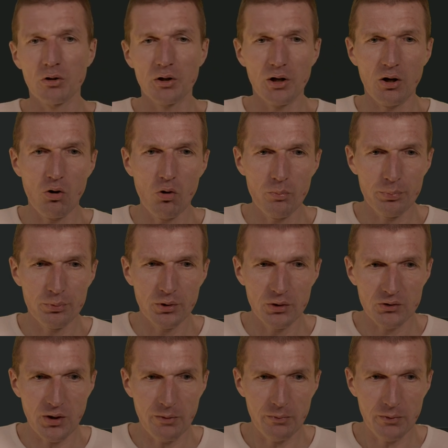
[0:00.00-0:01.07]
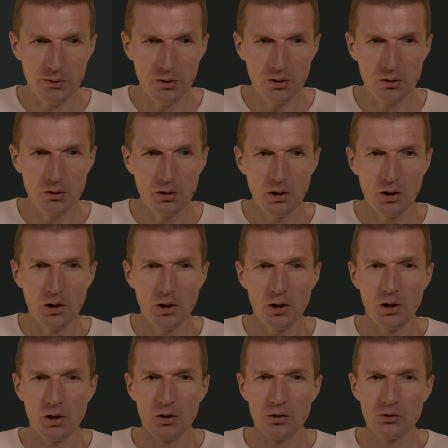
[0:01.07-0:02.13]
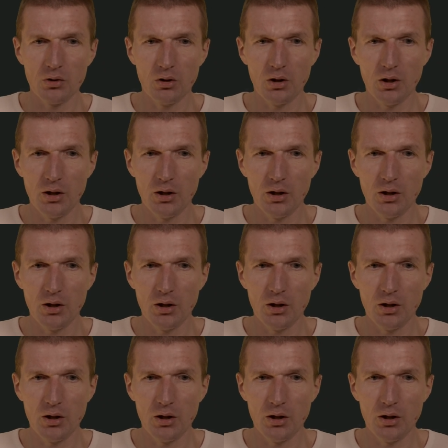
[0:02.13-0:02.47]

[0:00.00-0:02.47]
And I hope this everything. So